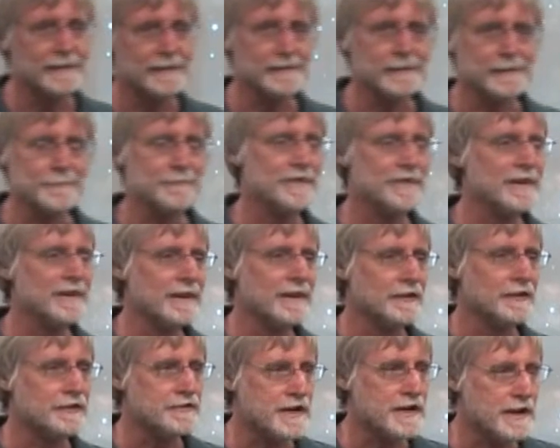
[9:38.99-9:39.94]
Um,
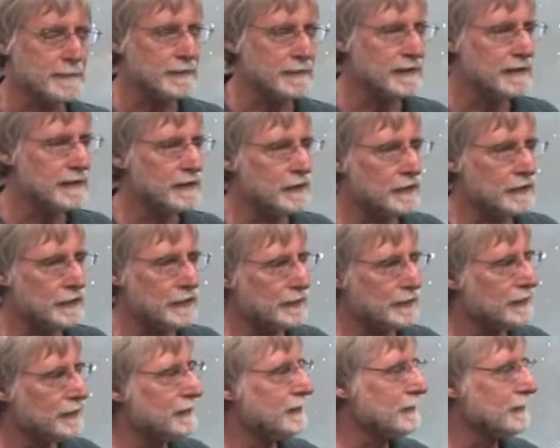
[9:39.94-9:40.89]
astronomy
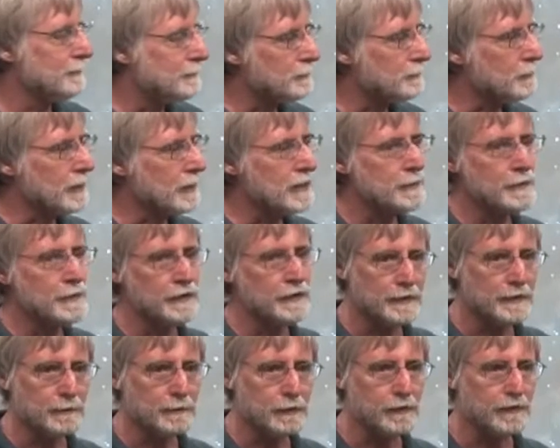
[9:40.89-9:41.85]
is one of the
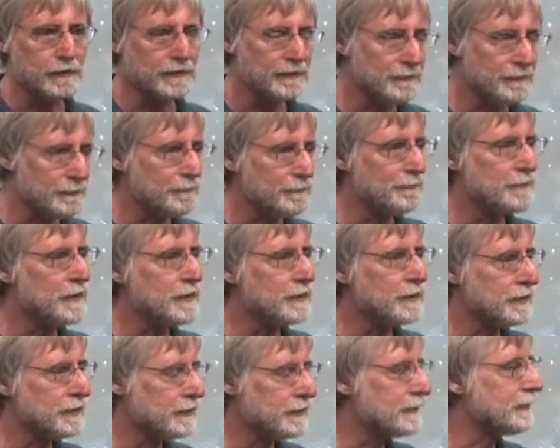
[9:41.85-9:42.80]
most important
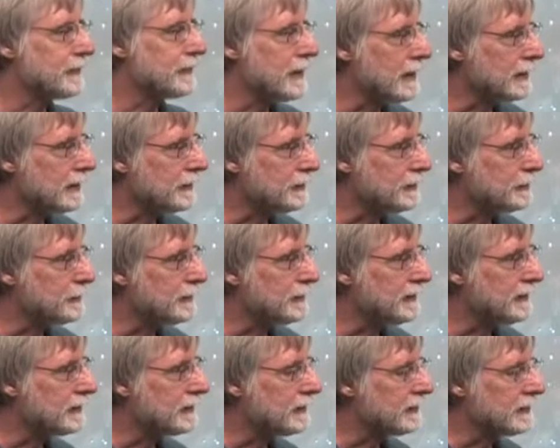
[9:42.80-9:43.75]
versions of science
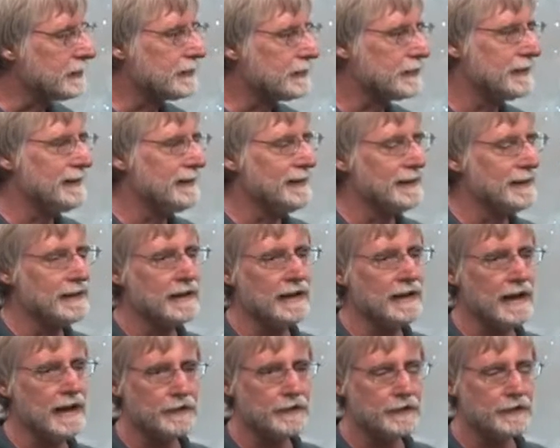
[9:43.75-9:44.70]
because it
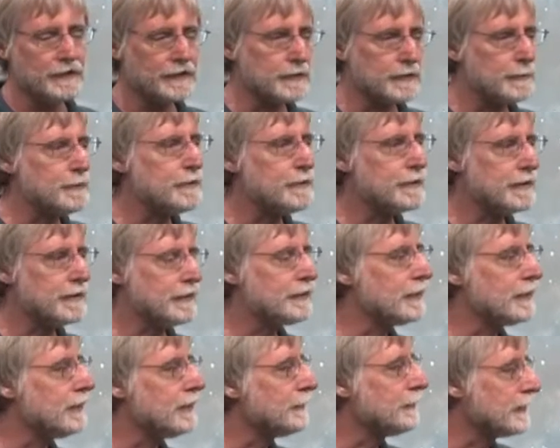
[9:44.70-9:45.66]
allows us to put
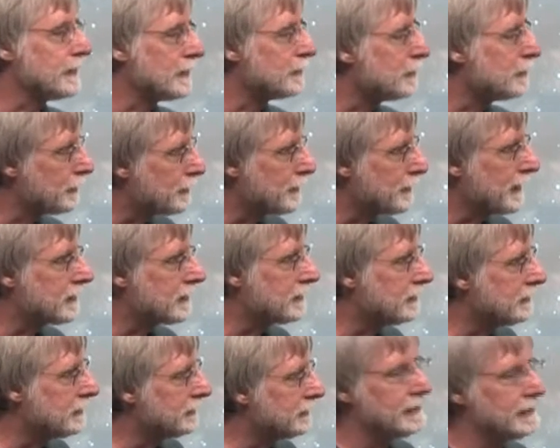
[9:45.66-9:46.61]
ourselves in
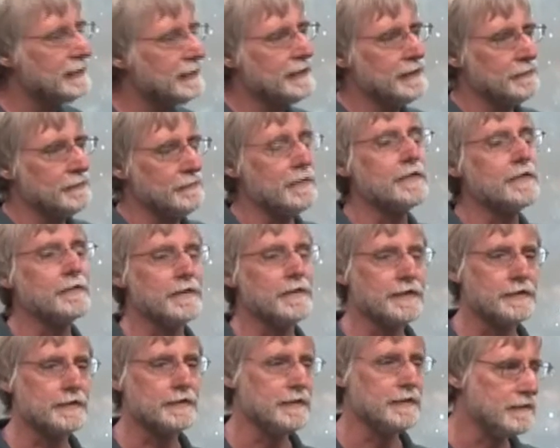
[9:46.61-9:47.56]
perspective with the
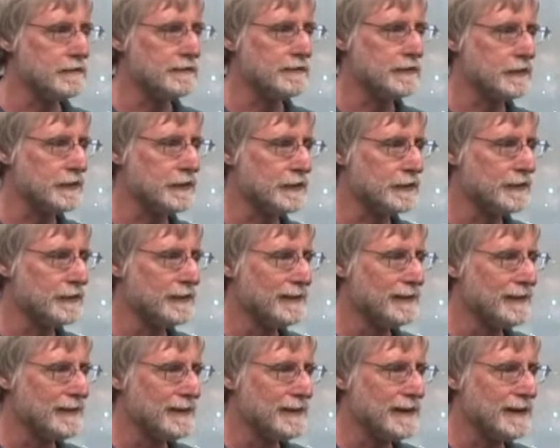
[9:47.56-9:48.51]
rest of the universe.
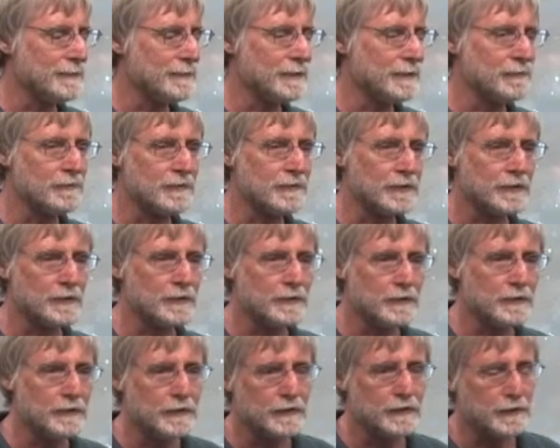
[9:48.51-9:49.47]
I mean, we're so
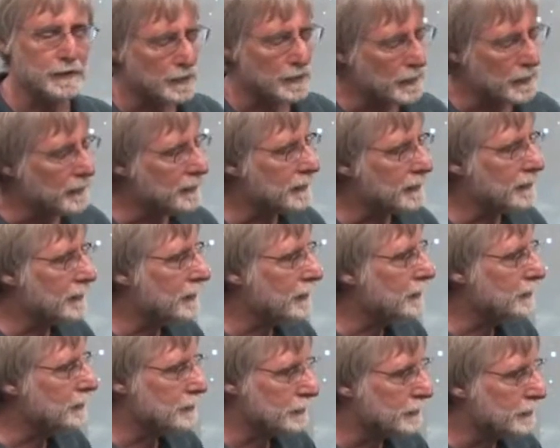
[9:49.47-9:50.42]
used to thinking
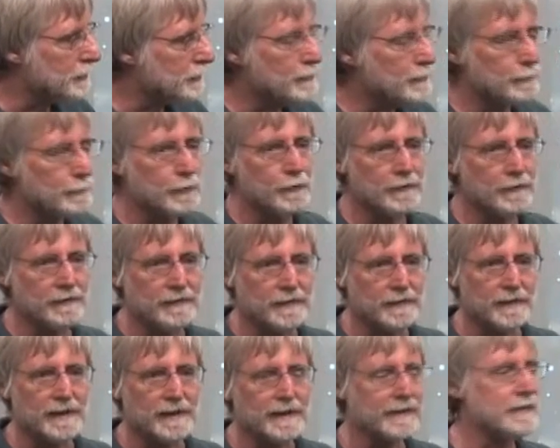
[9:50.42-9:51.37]
things are so
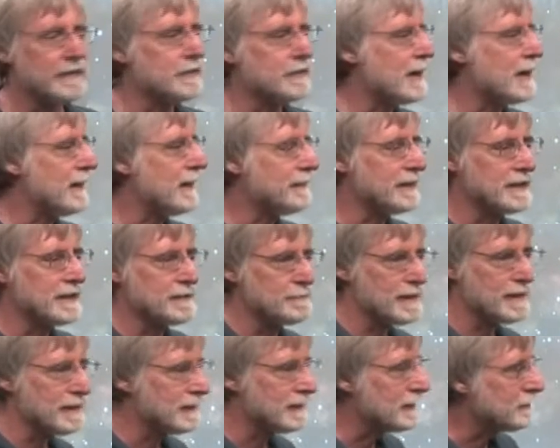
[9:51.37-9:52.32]
important, like the traffic
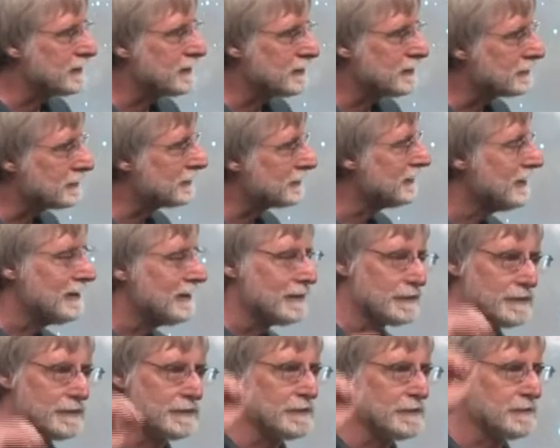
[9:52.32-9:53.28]
in Miami, or
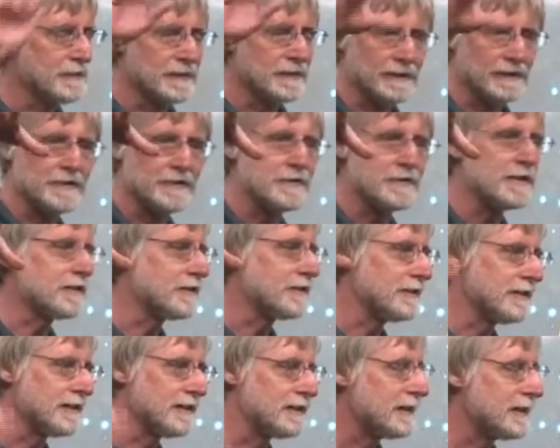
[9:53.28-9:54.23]
they're doing
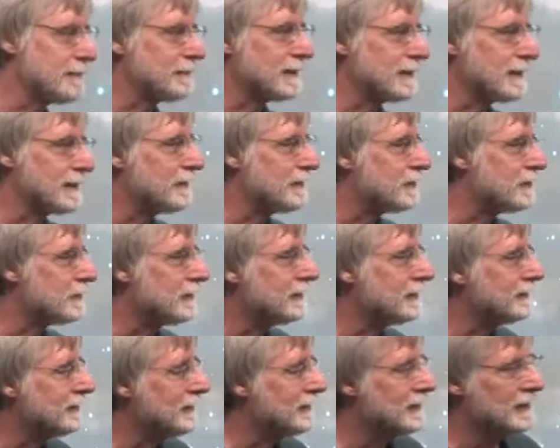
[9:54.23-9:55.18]
construction on Tamiami
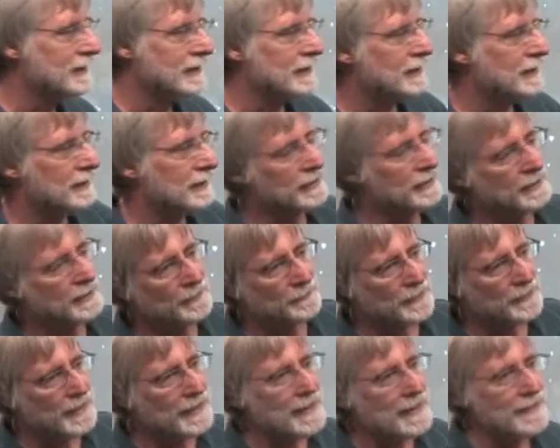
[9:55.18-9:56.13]
Trail.
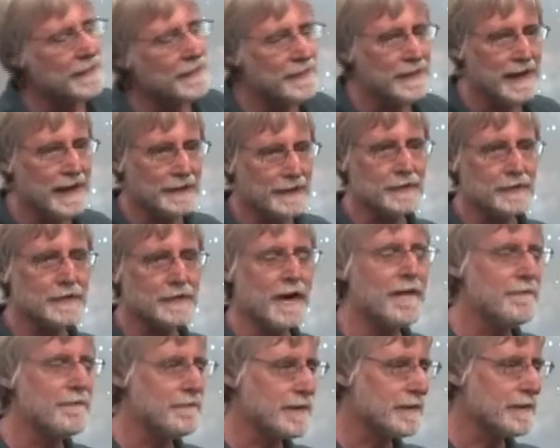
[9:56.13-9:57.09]
Uh, that's
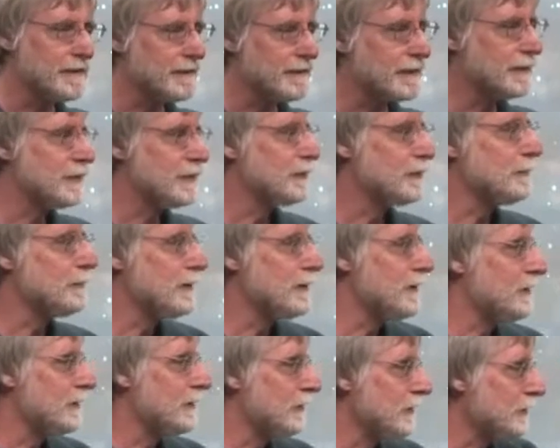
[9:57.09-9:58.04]
a very, very
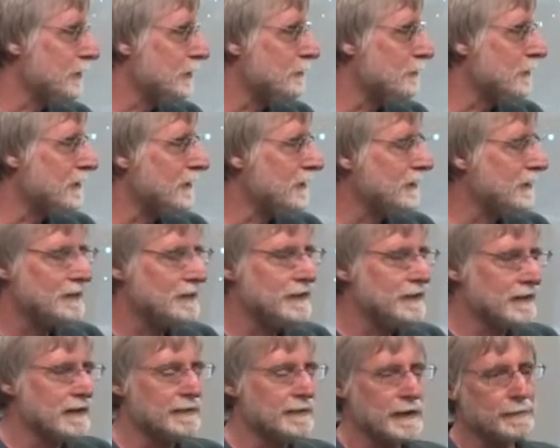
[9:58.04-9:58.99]
small, small,
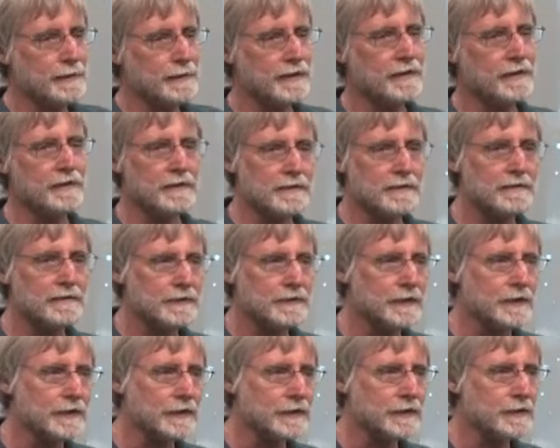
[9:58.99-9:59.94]
insignificant part of the
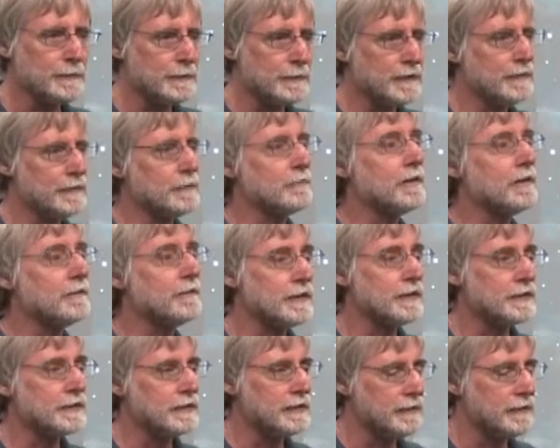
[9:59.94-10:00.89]
universe compared to what
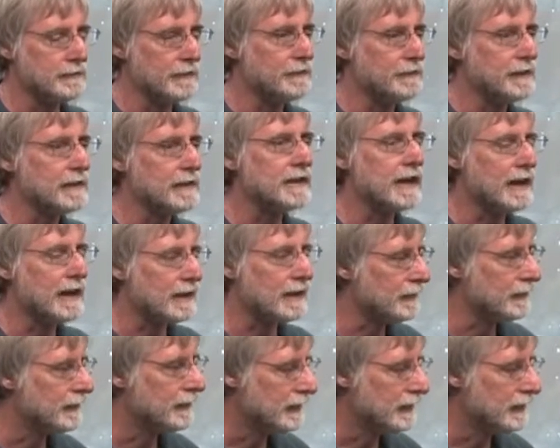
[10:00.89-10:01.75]
we see when we look out.